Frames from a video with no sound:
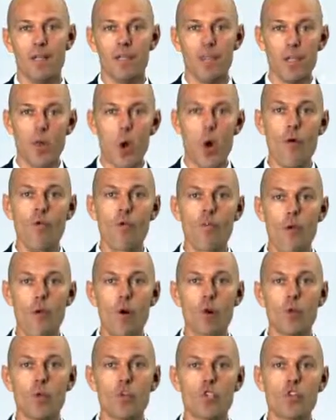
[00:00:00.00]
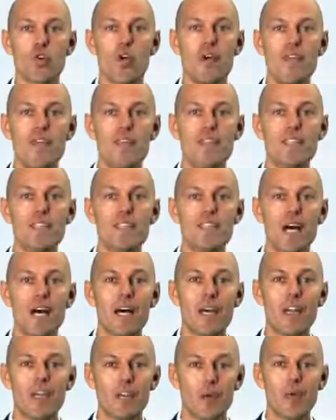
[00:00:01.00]
the overall trend is
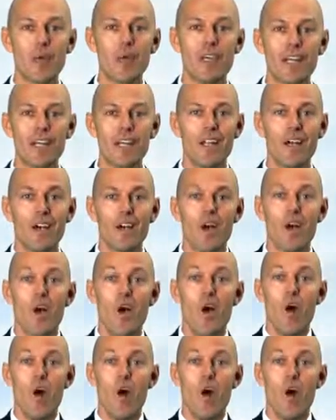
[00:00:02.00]
either going in an